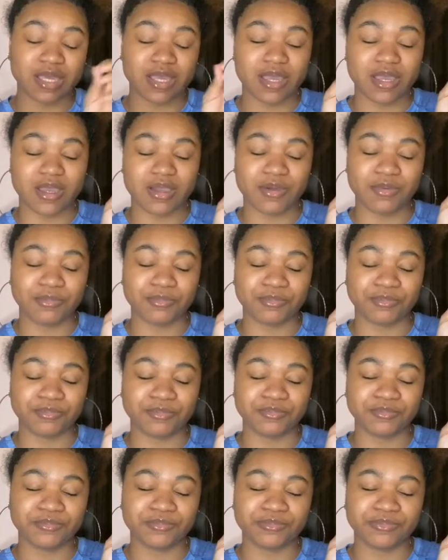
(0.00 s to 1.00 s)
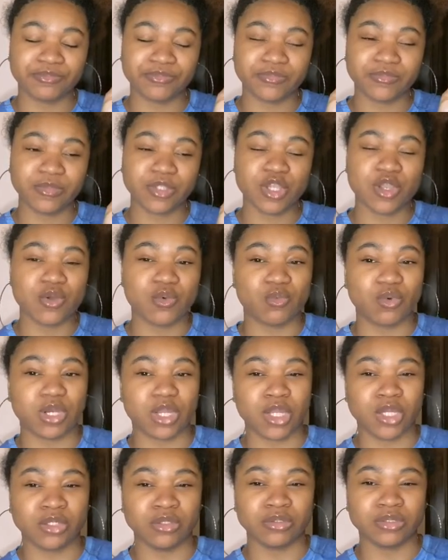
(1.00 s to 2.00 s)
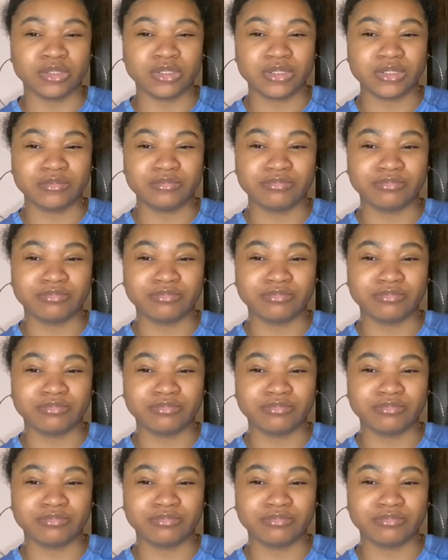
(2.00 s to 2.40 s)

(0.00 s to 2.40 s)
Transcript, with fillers: Um, what else?